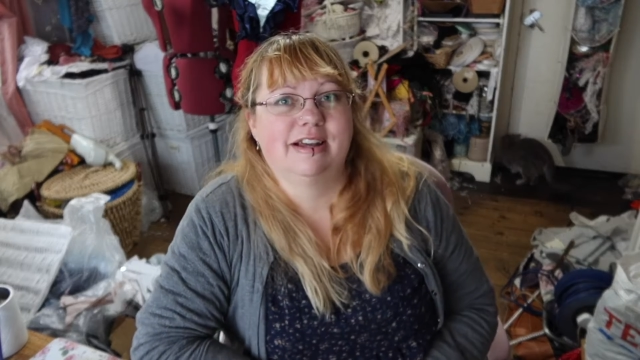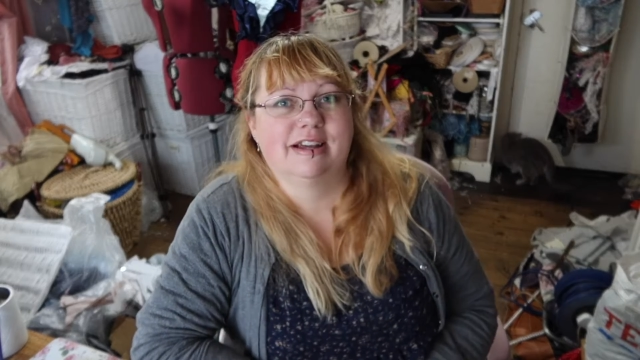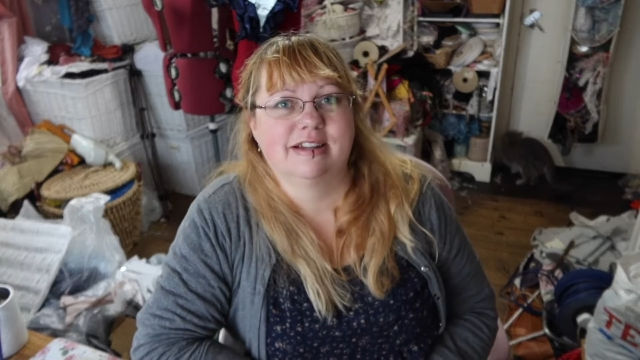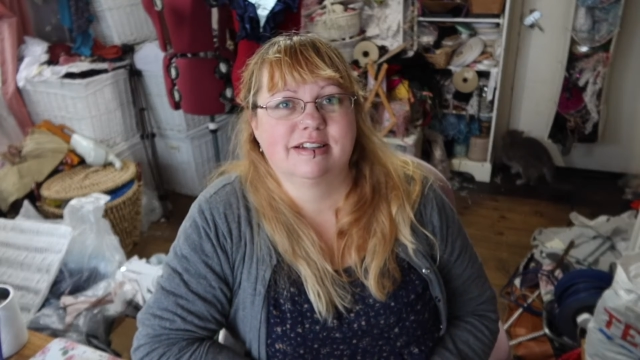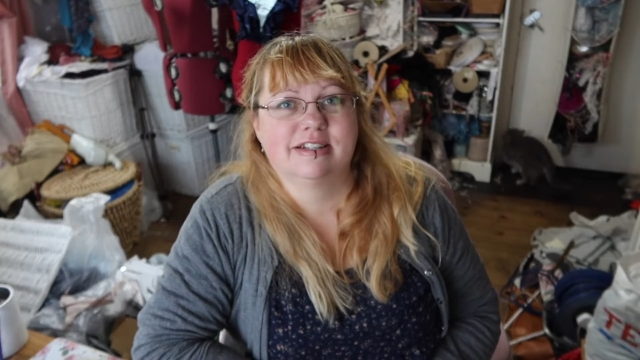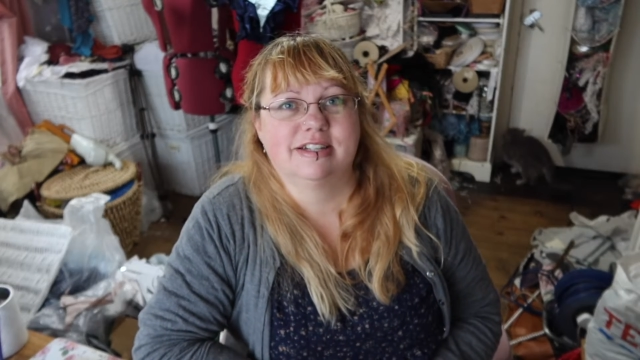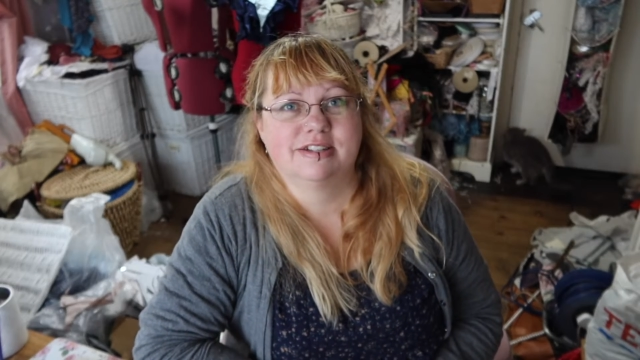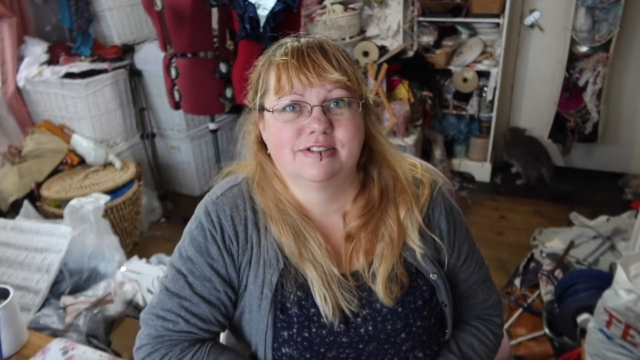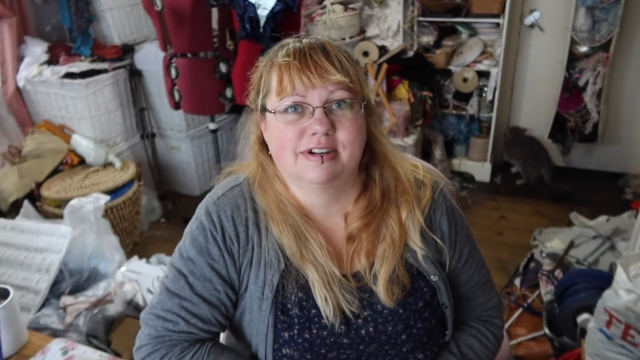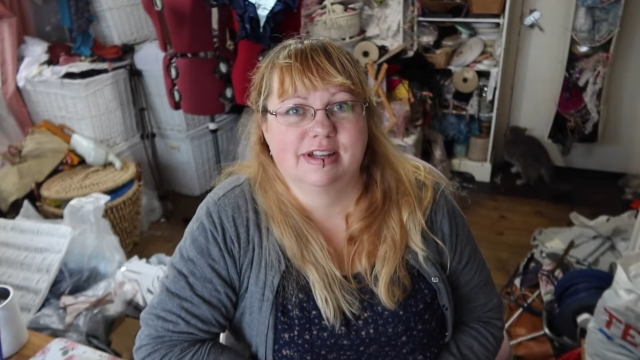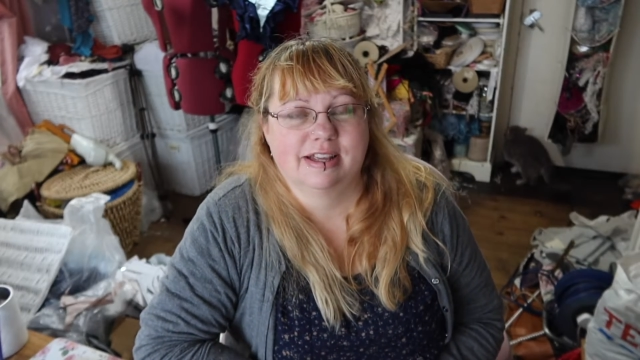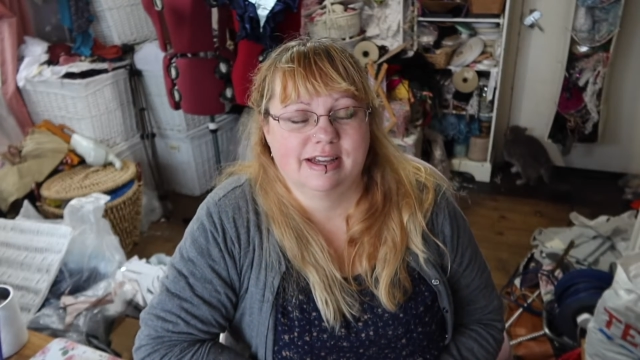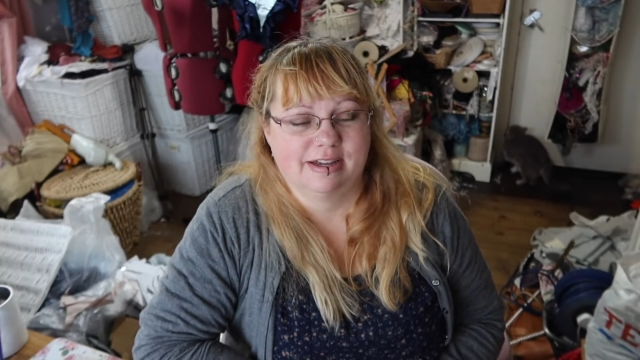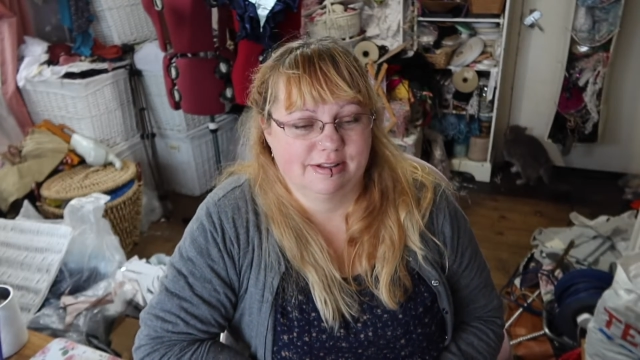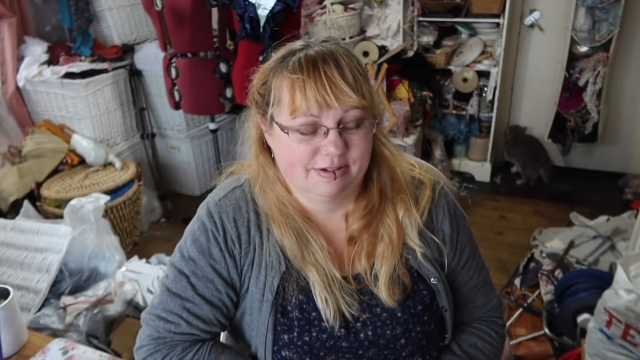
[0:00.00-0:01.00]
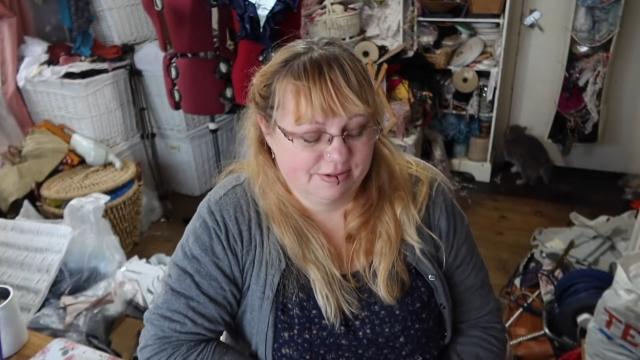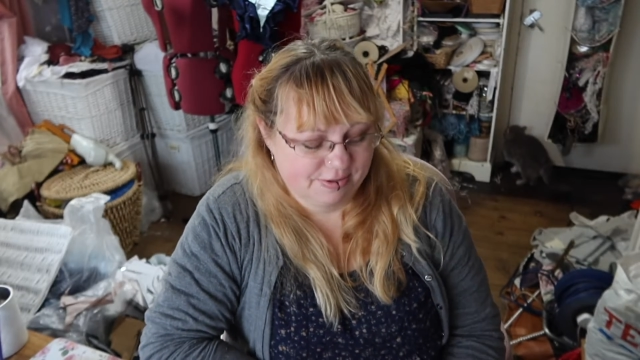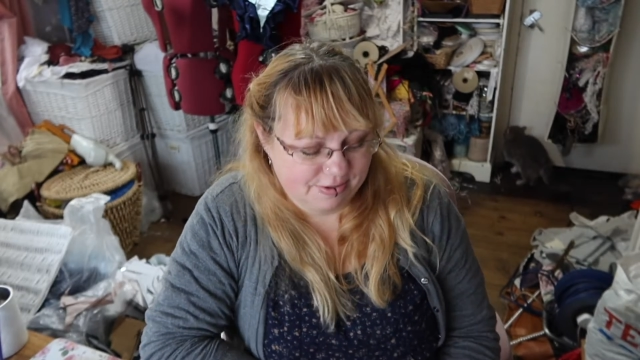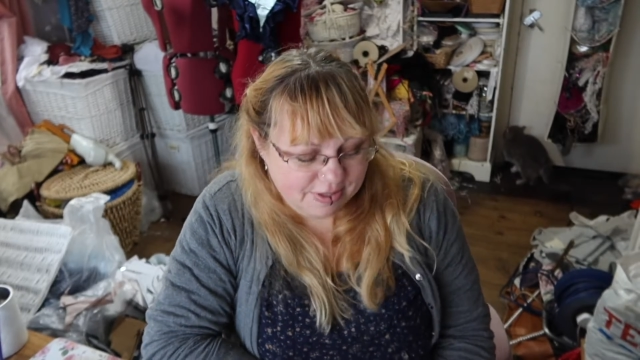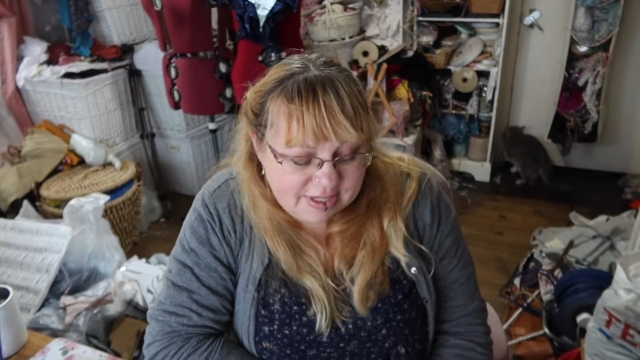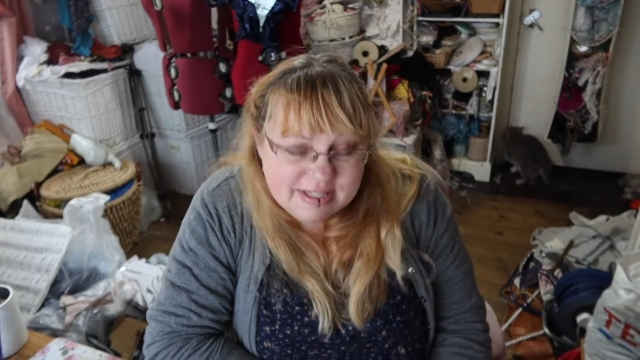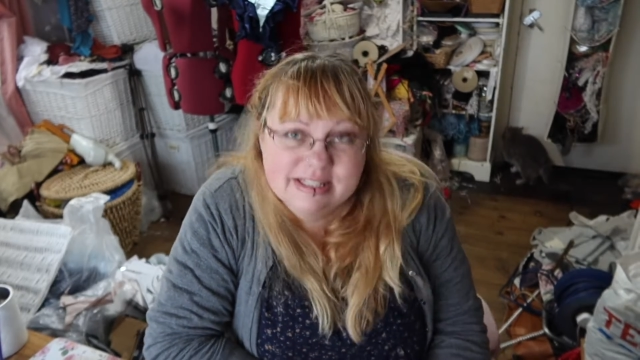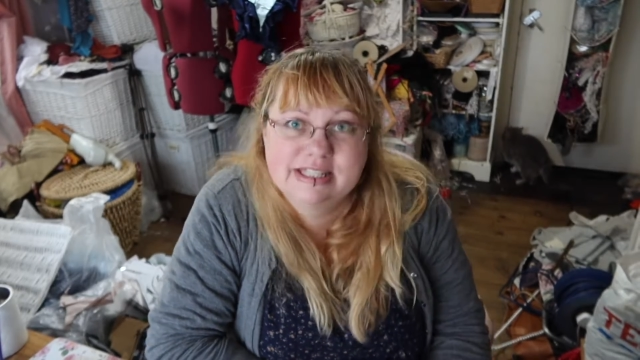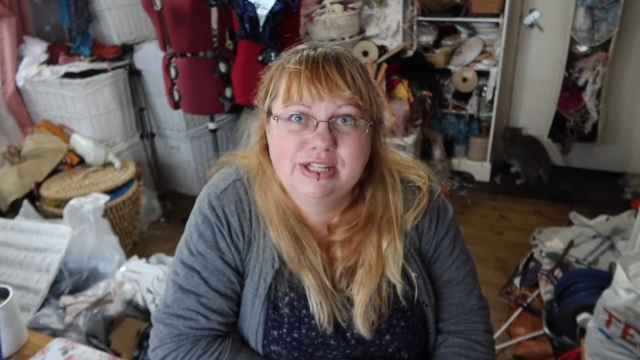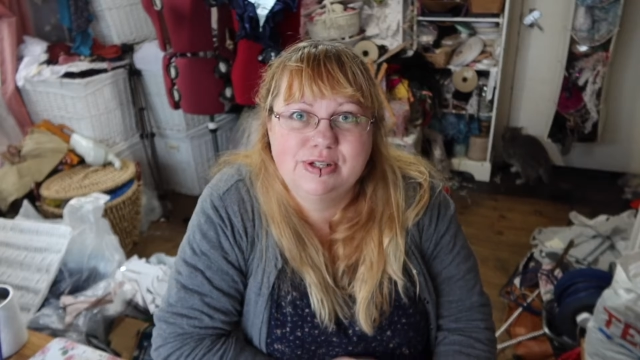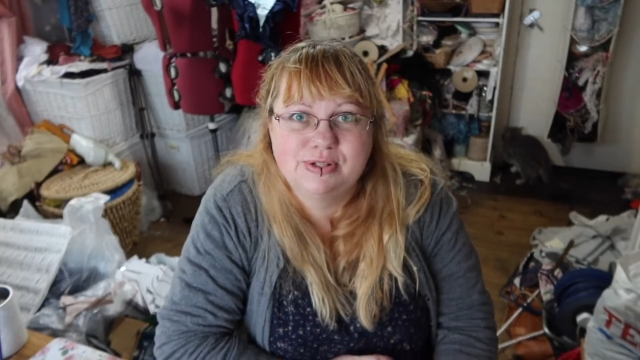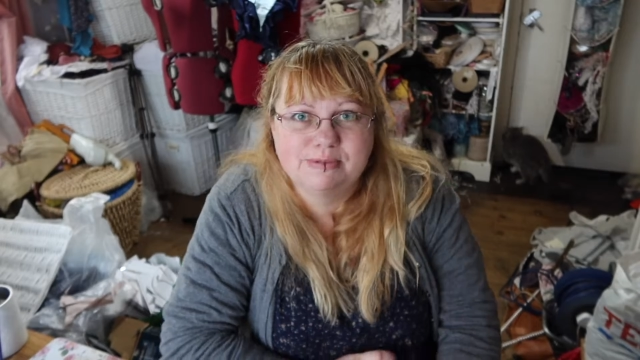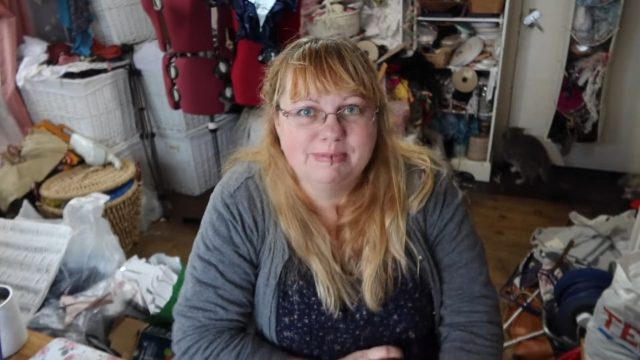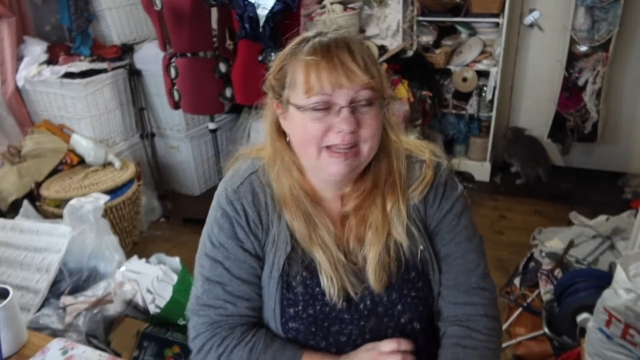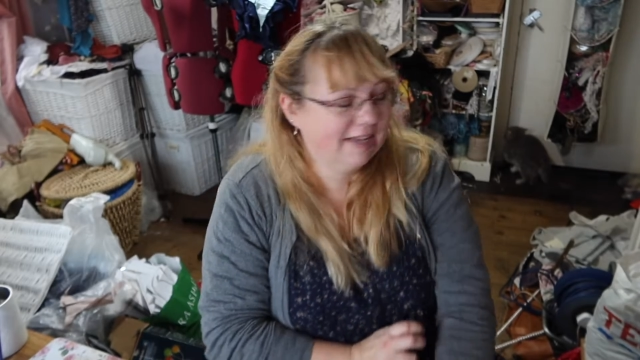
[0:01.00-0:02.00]
and she's trying to get out the door.
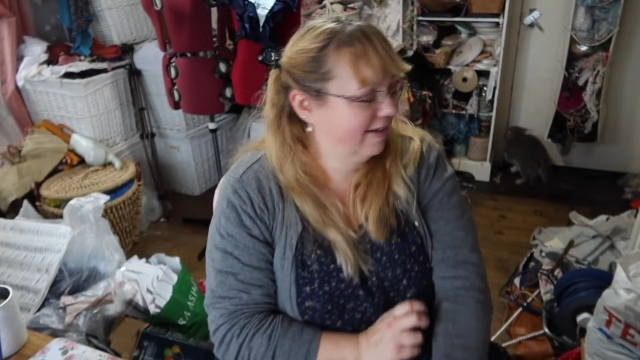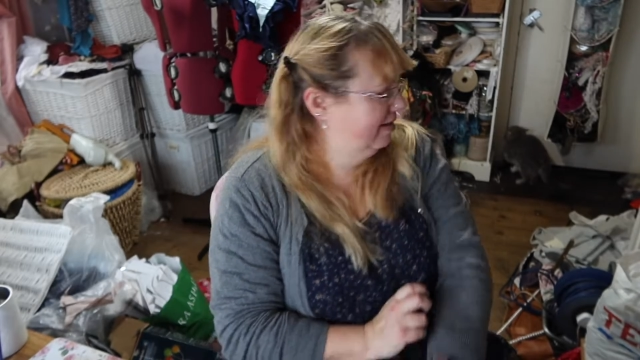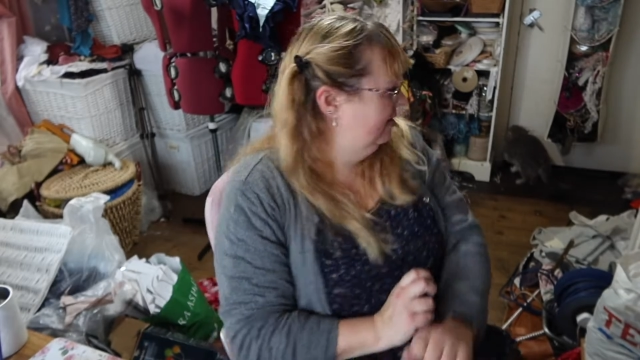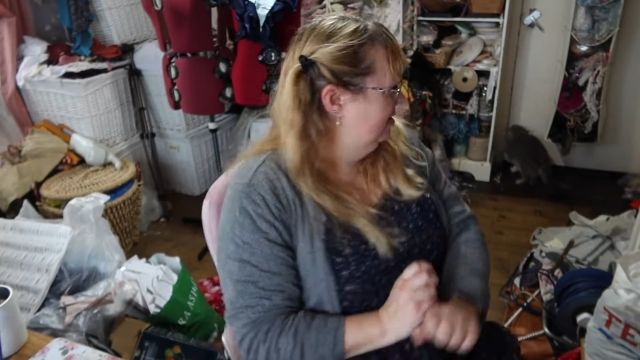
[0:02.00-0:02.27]
Excuse me.